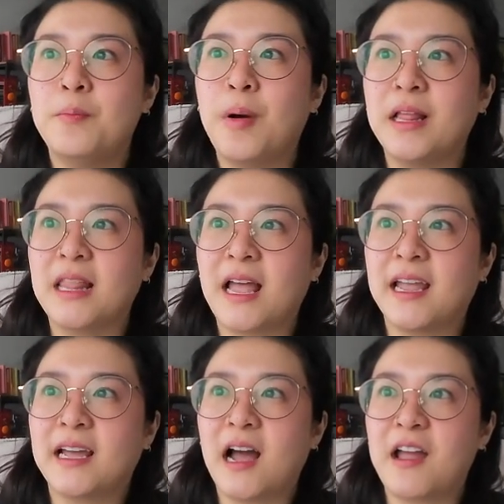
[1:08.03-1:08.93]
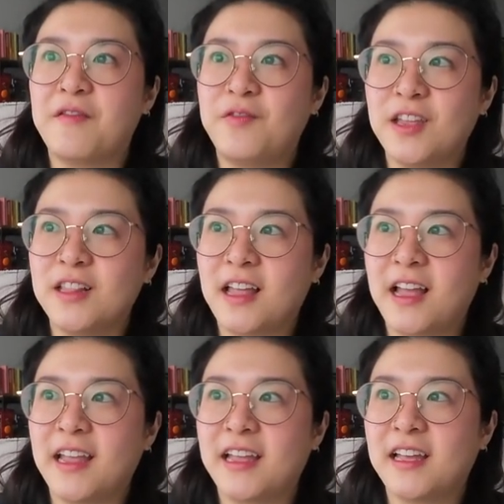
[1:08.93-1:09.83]
but like I feel
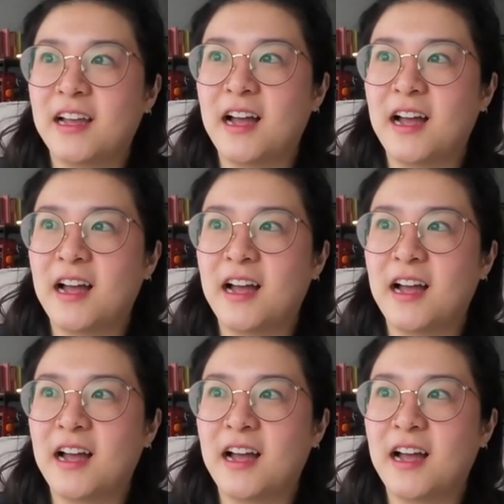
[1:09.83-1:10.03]
like